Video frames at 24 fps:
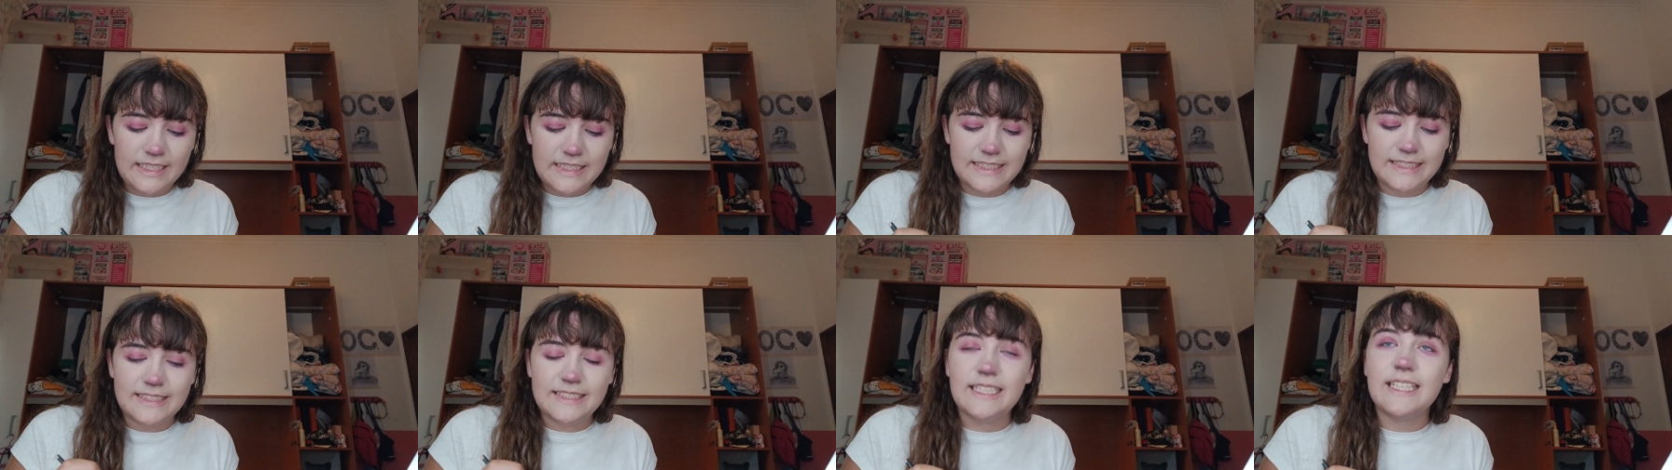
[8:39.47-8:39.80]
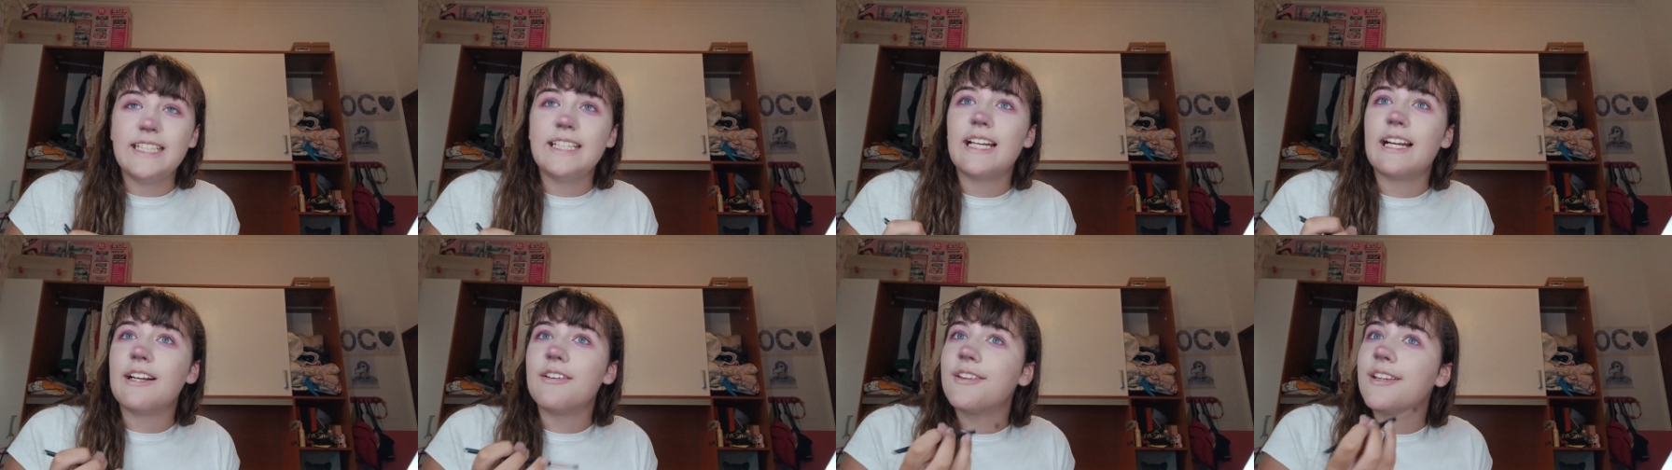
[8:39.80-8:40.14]

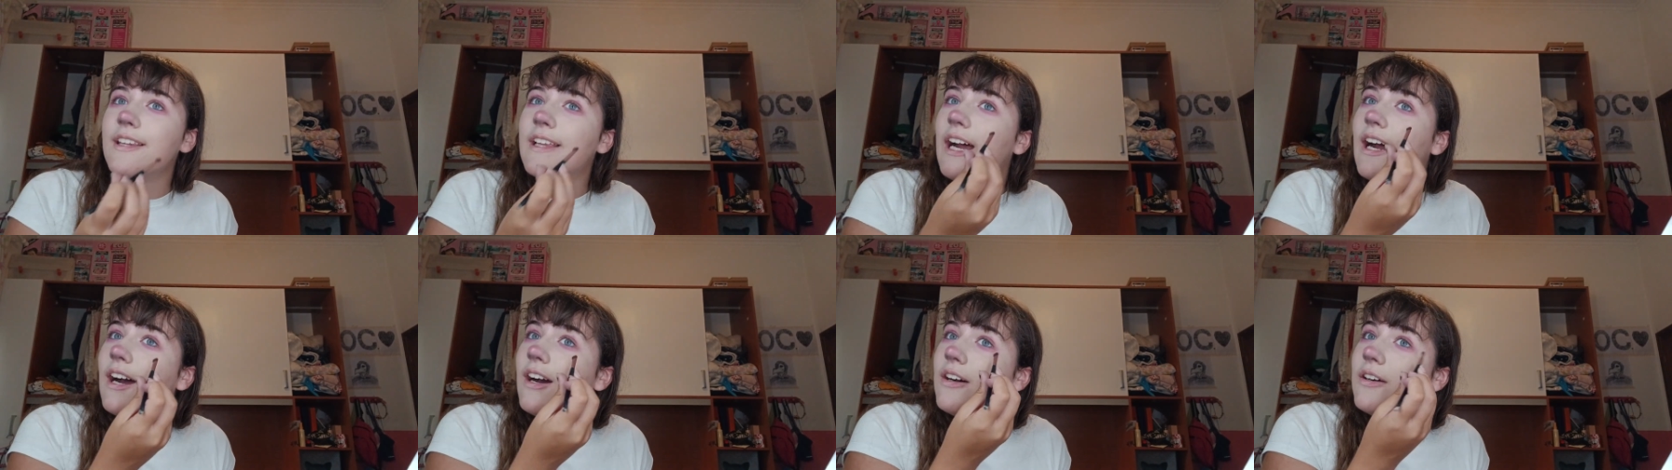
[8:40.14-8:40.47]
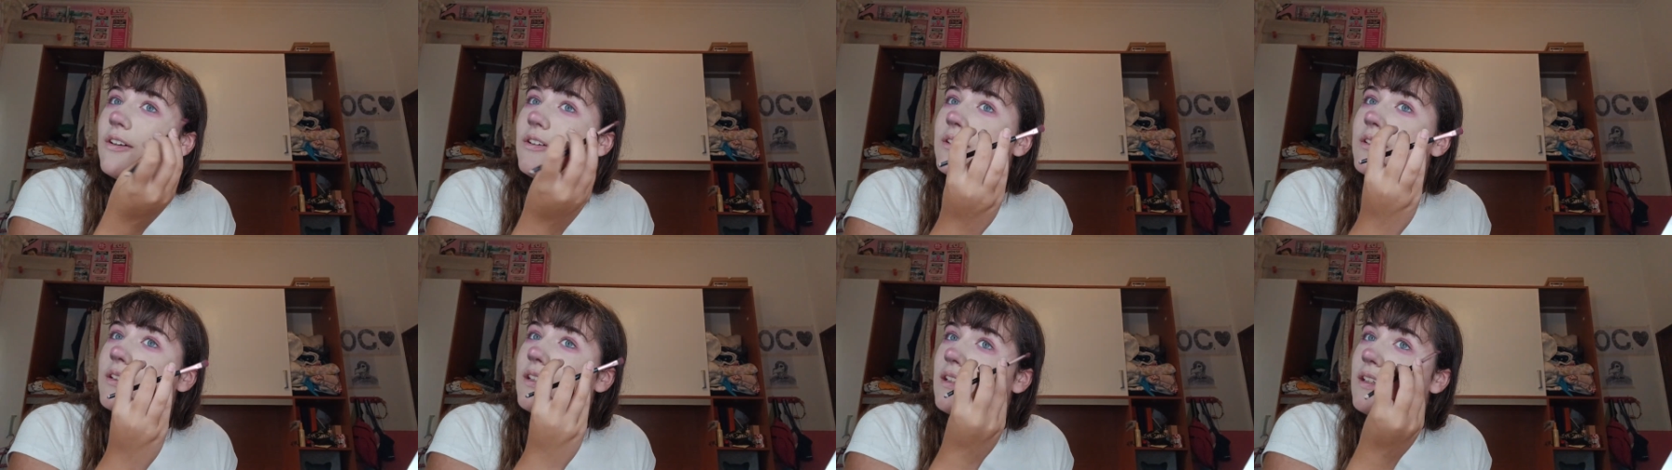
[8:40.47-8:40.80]
say it out
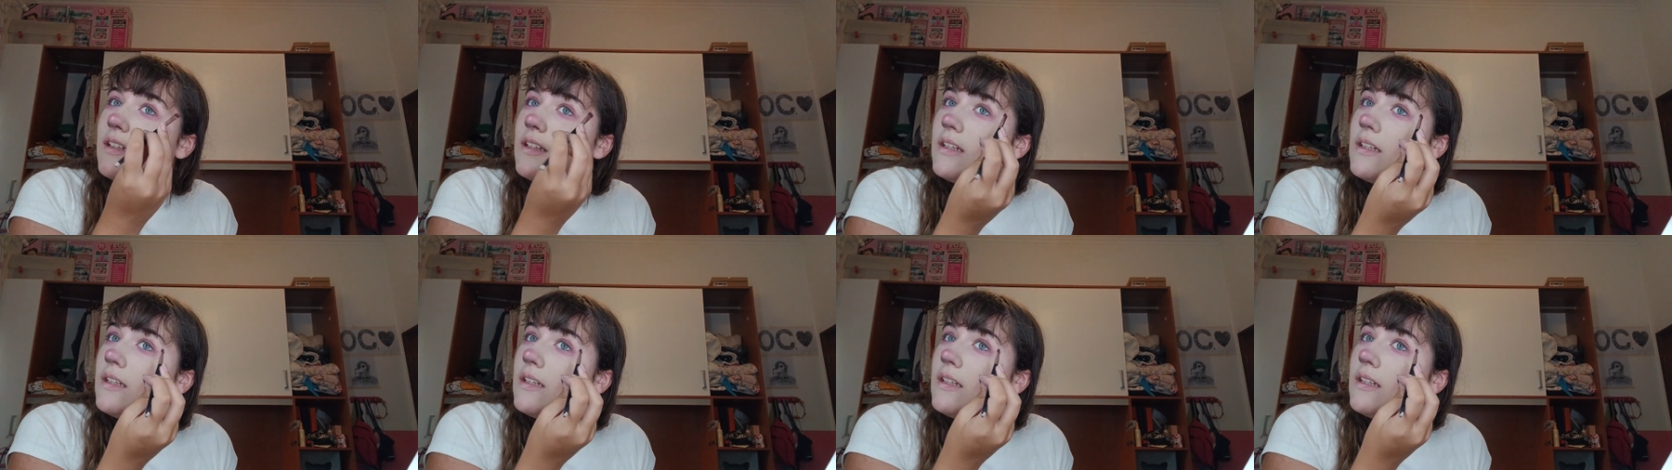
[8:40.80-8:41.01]
loud